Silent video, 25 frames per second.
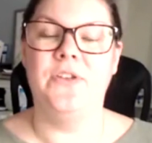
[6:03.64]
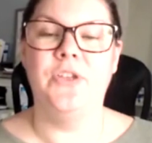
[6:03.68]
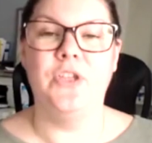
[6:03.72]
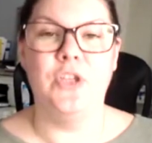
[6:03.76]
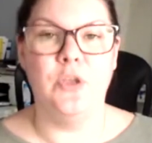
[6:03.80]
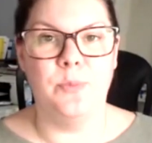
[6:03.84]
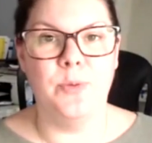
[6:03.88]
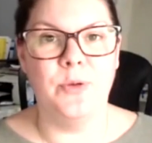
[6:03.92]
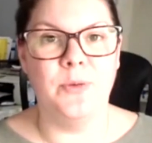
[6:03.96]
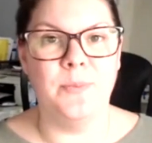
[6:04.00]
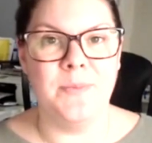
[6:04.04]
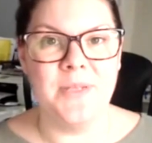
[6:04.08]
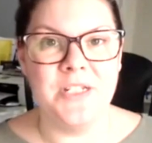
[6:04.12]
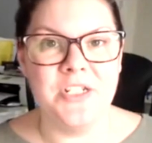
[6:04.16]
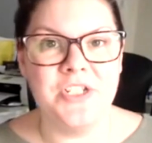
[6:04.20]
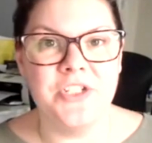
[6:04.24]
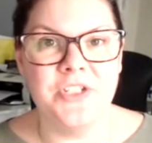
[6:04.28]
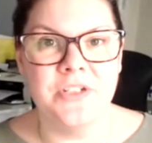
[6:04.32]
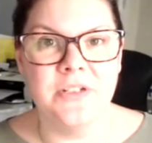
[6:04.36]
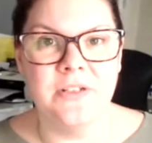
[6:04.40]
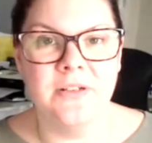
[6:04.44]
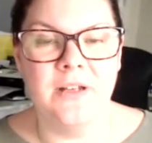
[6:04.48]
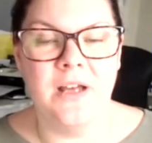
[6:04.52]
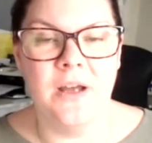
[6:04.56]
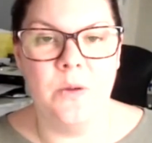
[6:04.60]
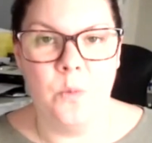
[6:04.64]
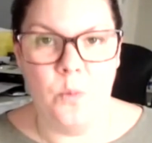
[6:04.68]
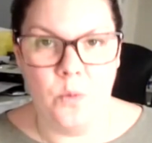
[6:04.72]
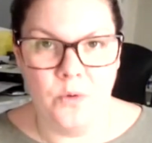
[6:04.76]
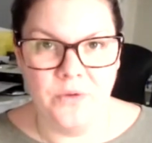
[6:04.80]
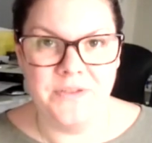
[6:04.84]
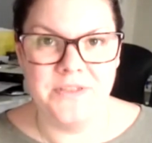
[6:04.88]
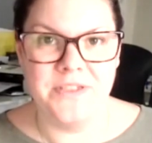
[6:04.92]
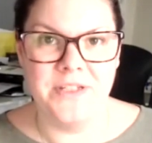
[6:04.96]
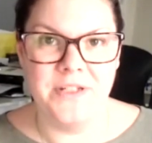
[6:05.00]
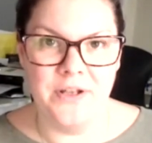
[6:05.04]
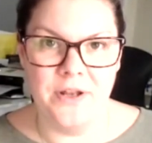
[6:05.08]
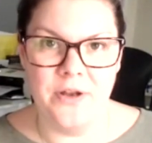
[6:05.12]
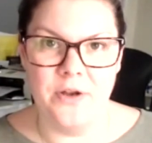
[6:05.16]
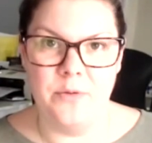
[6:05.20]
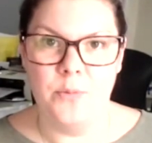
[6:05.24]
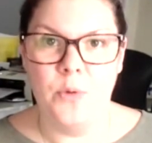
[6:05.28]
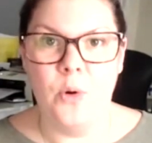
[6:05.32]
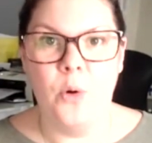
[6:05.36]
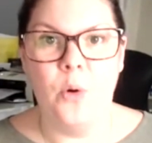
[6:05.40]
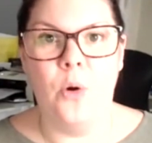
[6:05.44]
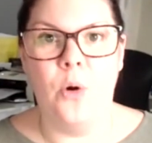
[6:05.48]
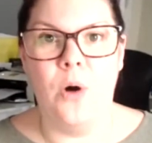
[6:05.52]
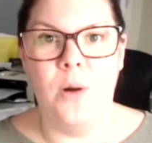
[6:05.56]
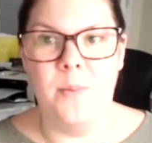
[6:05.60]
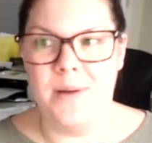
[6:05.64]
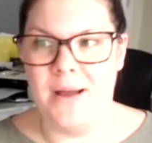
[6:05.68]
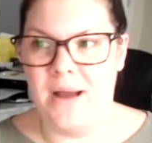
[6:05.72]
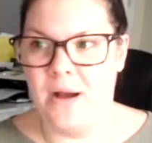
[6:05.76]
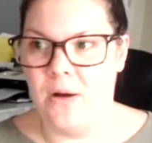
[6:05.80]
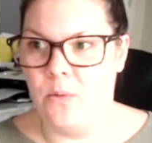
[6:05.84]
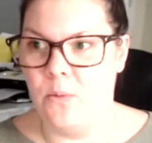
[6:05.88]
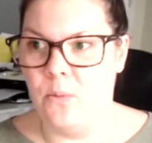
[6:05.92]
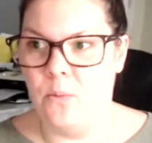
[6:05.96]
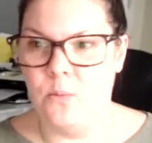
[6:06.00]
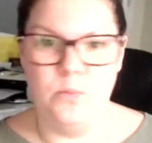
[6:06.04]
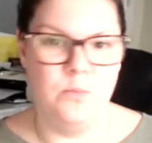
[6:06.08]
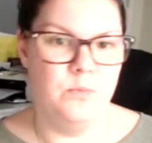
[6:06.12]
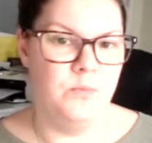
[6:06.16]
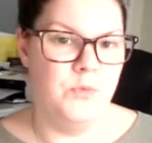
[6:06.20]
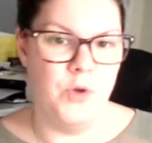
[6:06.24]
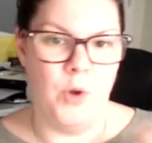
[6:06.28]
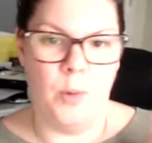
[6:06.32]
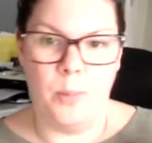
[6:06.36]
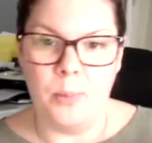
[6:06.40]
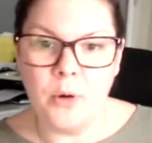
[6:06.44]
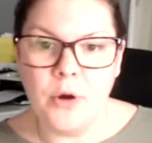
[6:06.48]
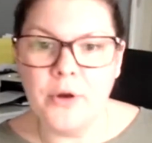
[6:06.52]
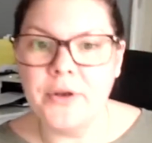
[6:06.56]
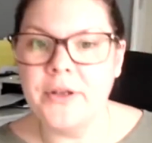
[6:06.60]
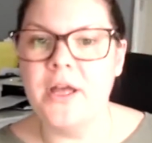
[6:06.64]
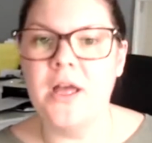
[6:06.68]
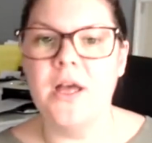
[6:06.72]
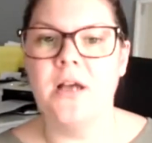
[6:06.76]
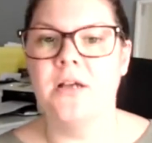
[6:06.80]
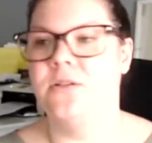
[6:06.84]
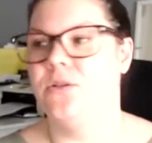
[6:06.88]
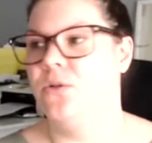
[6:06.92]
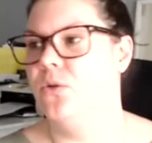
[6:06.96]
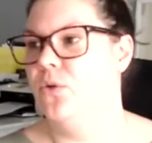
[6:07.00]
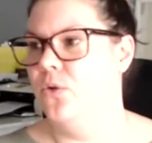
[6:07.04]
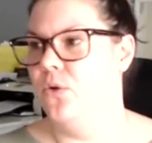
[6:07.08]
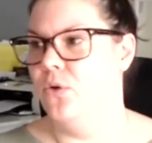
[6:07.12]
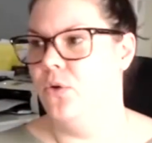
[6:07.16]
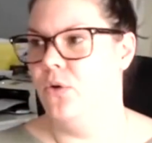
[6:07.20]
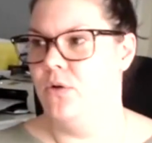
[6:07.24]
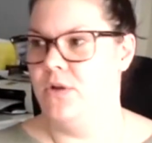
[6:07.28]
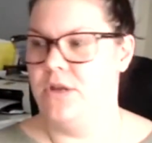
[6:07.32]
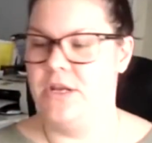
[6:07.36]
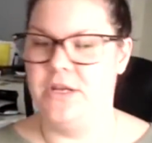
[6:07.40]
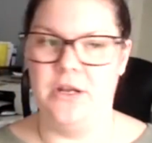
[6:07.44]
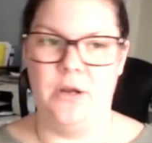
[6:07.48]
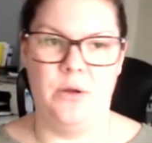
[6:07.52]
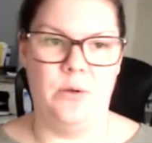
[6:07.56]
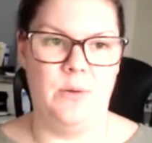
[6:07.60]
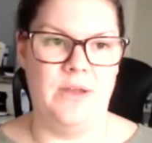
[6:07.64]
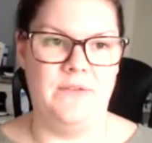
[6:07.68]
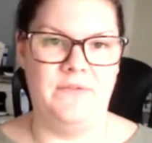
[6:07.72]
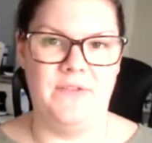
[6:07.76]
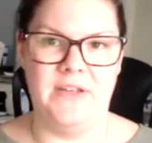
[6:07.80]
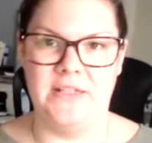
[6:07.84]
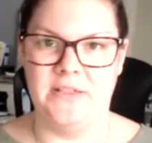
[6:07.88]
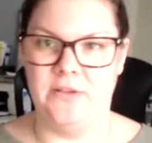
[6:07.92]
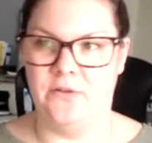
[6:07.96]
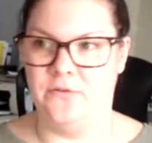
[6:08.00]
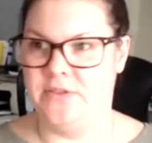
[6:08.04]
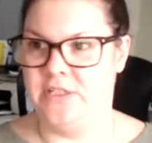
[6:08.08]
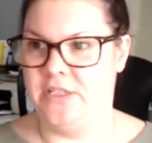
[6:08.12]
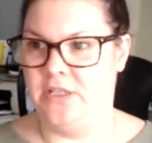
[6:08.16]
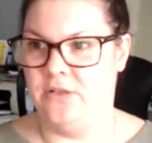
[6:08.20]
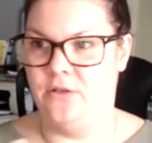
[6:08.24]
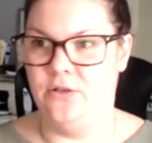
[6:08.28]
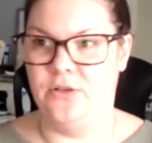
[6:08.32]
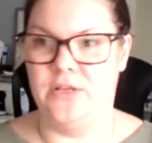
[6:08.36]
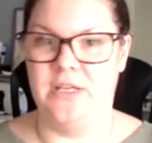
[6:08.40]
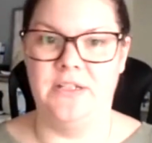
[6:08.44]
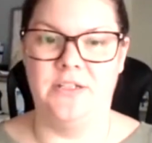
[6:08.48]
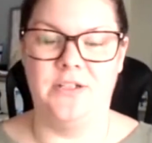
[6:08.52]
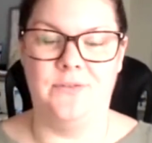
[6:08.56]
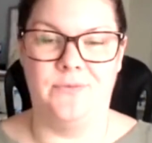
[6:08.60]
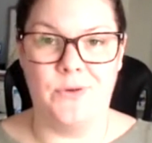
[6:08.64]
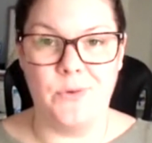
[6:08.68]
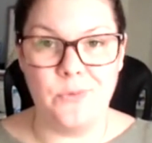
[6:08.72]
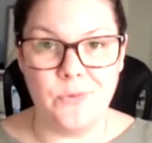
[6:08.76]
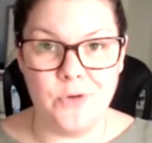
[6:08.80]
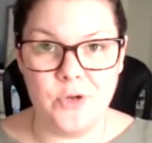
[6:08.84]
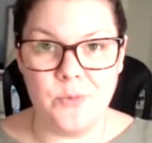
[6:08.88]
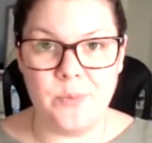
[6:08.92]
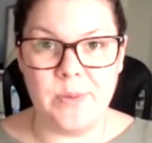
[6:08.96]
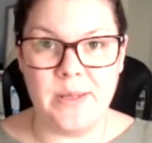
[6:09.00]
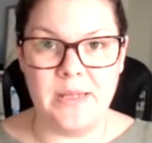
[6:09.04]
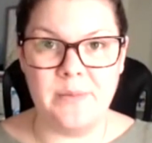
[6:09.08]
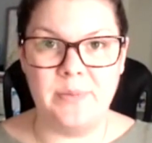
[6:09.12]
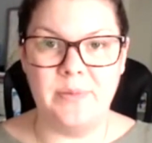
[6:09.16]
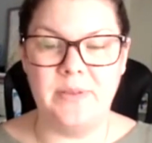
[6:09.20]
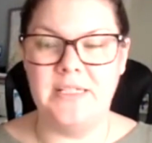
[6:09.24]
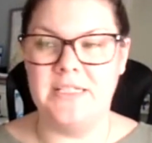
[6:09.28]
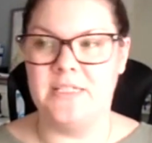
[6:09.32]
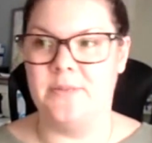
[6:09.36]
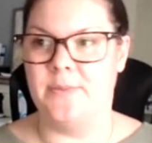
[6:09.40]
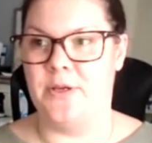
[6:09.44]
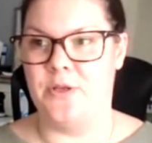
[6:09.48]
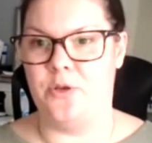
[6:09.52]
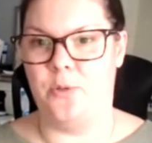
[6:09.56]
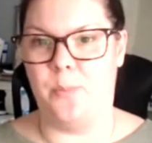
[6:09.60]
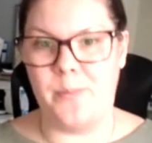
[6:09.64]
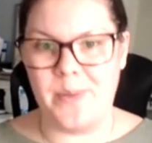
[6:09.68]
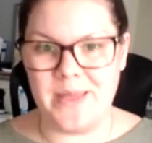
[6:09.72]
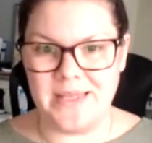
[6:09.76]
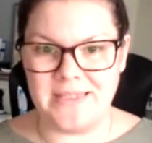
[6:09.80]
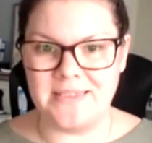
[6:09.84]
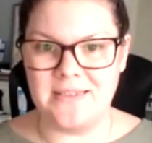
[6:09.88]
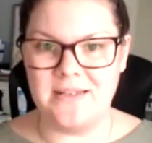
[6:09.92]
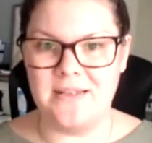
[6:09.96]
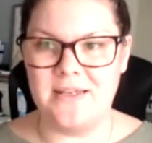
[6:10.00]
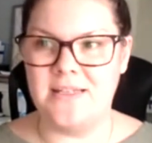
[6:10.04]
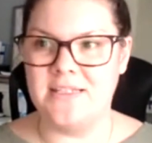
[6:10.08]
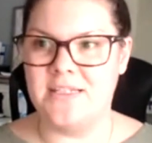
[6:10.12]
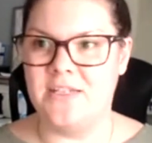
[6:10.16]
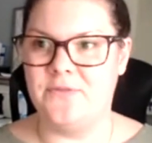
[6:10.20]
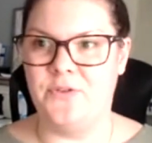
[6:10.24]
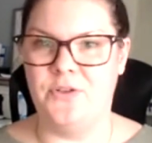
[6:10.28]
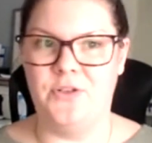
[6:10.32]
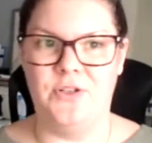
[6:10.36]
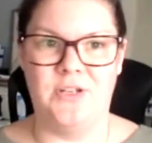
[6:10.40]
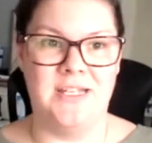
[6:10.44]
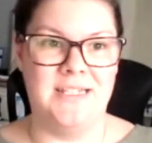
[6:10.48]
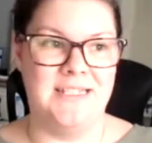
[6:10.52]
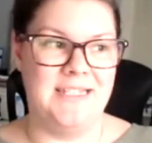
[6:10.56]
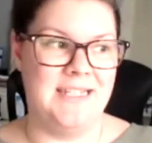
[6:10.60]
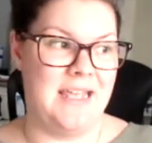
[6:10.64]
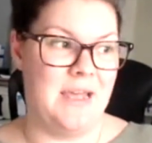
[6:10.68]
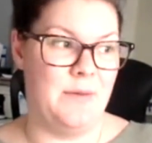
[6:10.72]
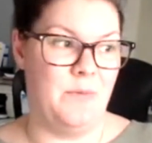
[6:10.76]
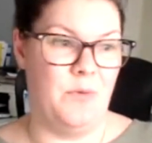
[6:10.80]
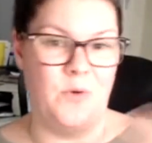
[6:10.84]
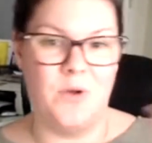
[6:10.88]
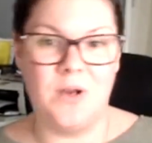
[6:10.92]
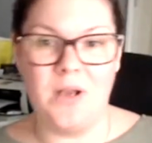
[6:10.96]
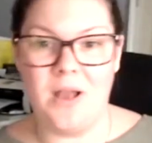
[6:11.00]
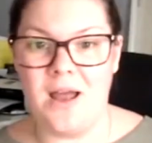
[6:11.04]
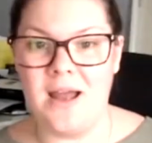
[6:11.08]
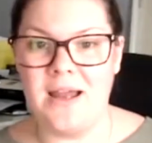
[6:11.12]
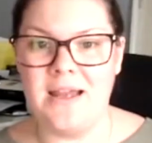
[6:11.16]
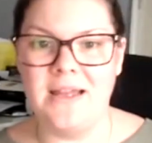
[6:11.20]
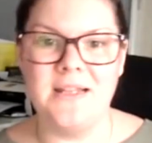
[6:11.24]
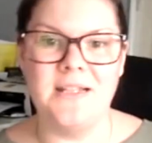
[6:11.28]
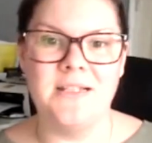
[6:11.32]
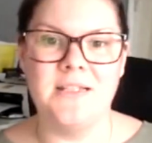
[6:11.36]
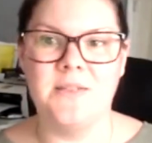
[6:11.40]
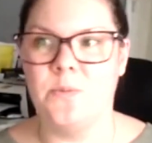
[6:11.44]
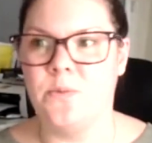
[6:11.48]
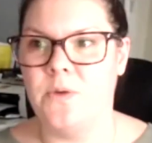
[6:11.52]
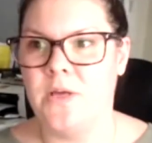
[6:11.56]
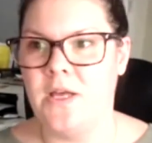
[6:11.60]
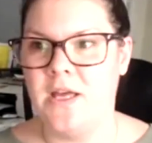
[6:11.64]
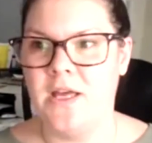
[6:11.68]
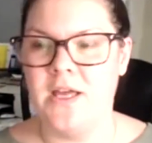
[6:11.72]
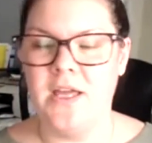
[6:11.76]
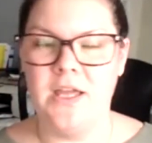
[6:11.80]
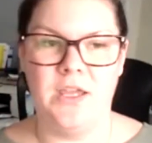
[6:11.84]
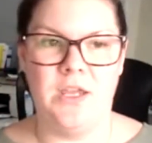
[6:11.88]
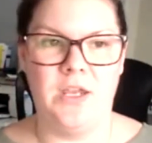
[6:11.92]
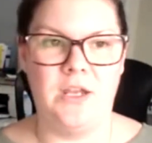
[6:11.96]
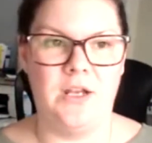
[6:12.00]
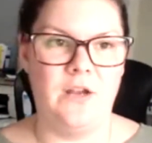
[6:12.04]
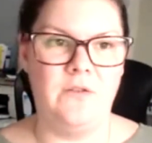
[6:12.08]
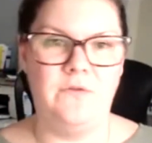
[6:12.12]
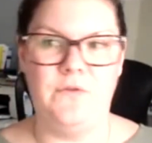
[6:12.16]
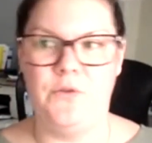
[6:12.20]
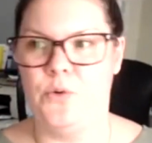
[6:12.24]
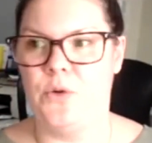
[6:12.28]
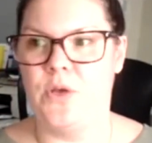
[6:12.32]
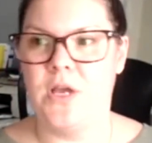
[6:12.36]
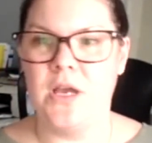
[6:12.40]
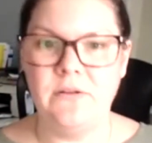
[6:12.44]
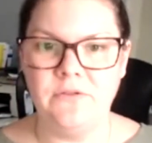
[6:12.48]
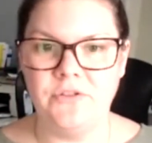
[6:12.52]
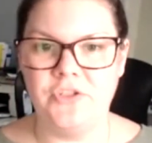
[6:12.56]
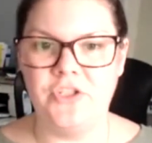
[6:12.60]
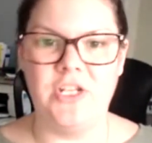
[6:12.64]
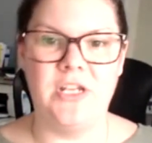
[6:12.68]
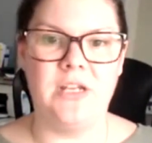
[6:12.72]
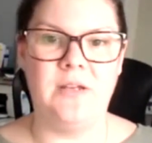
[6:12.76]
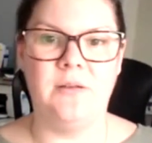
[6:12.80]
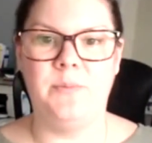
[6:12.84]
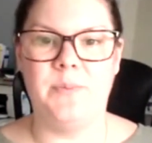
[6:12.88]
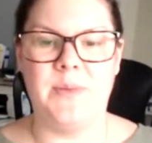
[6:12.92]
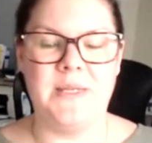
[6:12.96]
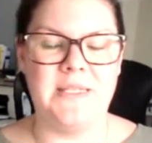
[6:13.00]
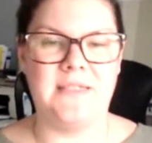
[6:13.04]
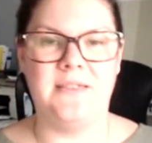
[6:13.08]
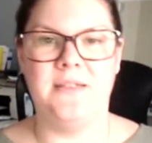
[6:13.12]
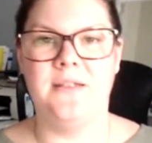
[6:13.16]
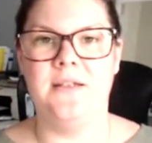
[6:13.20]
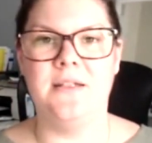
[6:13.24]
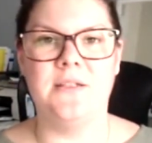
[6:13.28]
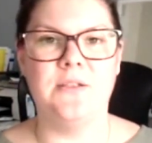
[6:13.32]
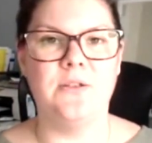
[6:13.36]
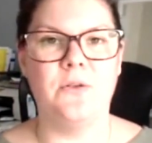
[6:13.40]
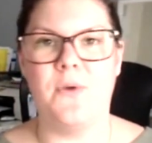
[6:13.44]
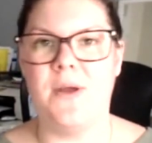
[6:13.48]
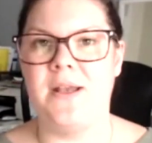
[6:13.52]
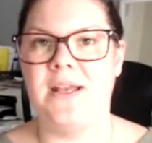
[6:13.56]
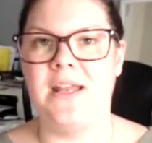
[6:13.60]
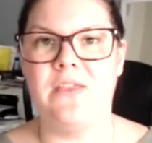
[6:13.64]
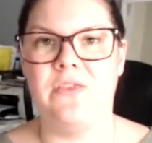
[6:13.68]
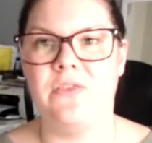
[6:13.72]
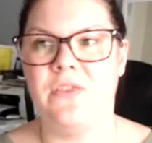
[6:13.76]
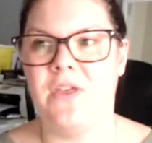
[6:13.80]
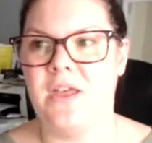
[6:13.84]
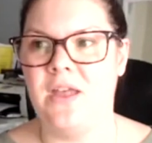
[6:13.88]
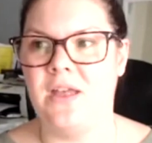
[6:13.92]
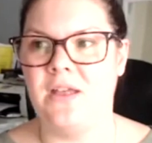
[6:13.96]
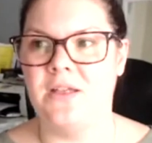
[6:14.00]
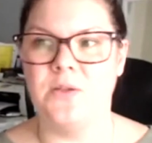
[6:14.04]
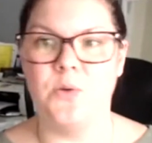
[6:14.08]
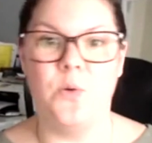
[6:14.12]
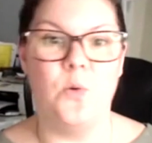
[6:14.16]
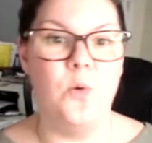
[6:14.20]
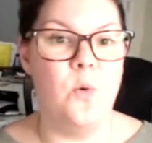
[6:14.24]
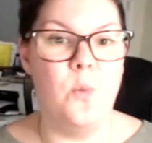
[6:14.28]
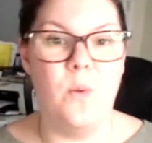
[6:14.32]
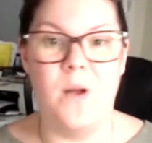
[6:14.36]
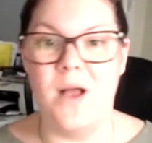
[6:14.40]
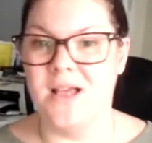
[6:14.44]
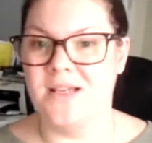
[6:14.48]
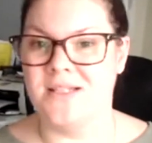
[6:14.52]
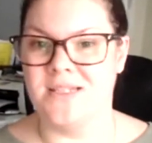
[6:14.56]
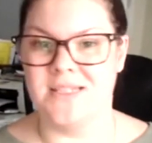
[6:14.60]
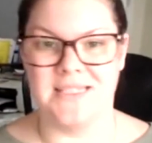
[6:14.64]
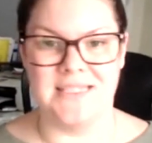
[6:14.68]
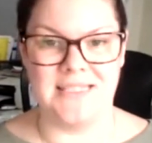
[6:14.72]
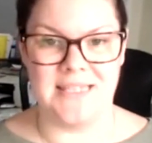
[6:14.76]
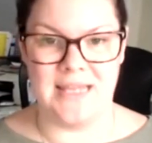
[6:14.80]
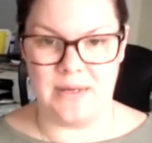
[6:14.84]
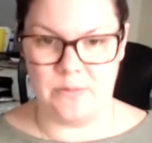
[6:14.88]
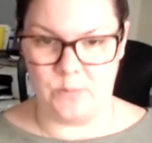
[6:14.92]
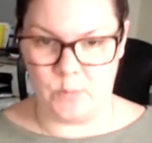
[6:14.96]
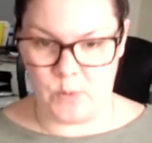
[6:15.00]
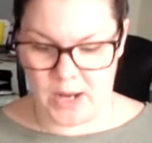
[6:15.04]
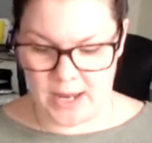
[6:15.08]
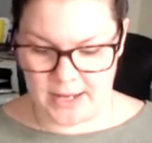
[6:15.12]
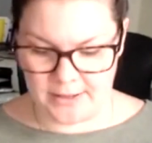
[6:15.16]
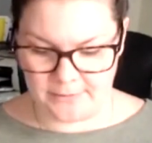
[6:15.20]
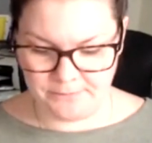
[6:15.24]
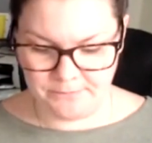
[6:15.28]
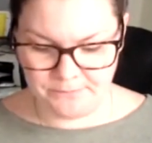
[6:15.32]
you permission. I want to know more about your product. Or, you know, if it's obviously looking to recruit people, it's about your business. If you're looking to get more clients, you know, if you're coaching business or anything, it all works the same way.